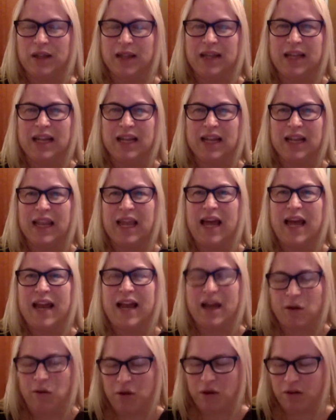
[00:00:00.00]
get a lot
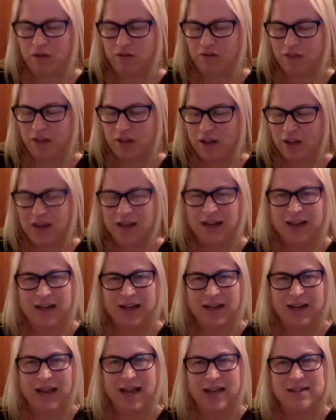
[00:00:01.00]
out of, and
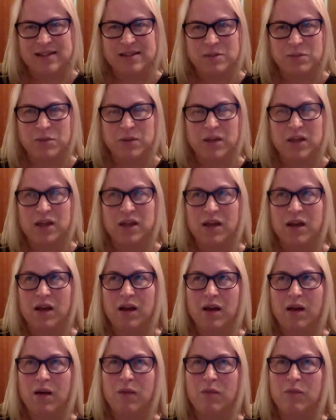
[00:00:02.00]
it has to be,
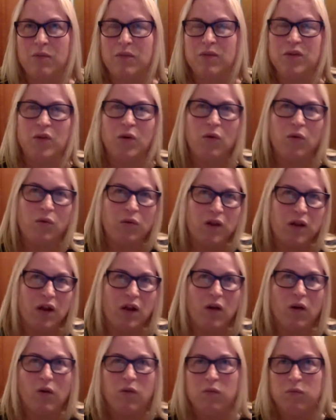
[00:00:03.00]

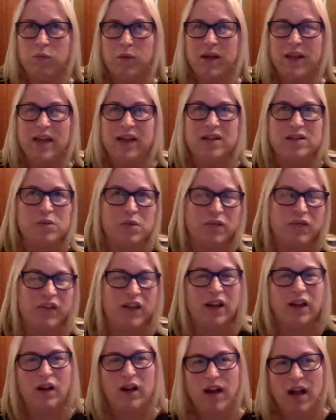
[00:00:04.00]
weekends, we'll
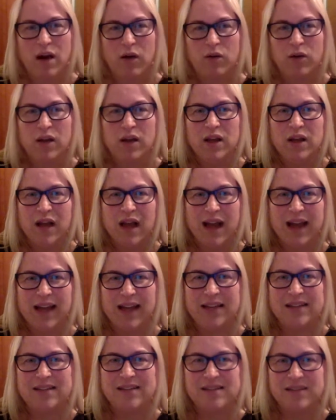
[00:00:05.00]
figure it out. I
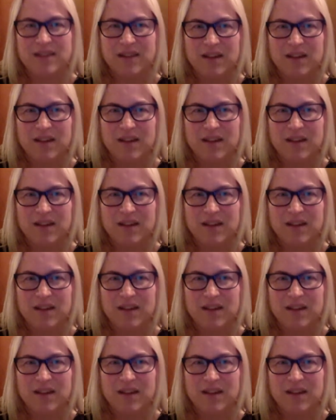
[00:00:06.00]
guess,